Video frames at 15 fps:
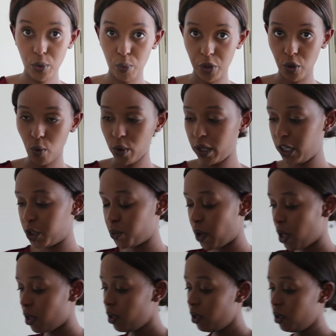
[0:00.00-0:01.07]
for the oil as
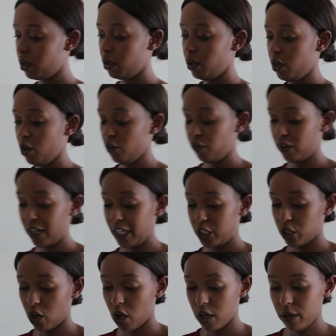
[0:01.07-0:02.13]
well for later
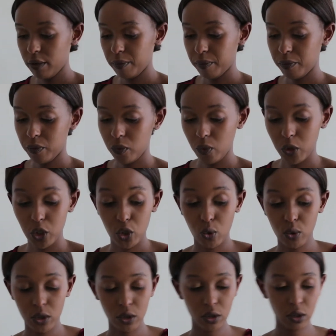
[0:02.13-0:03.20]
on.
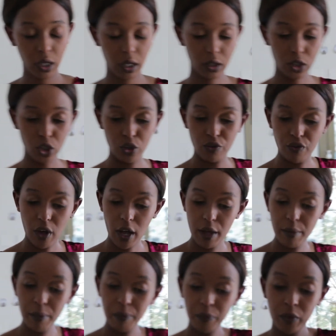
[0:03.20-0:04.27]
Section 5.
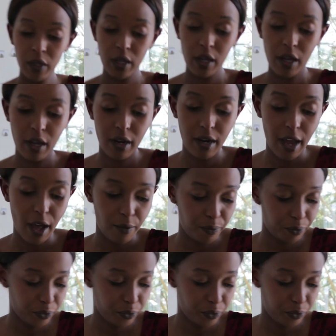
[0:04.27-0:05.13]
Now,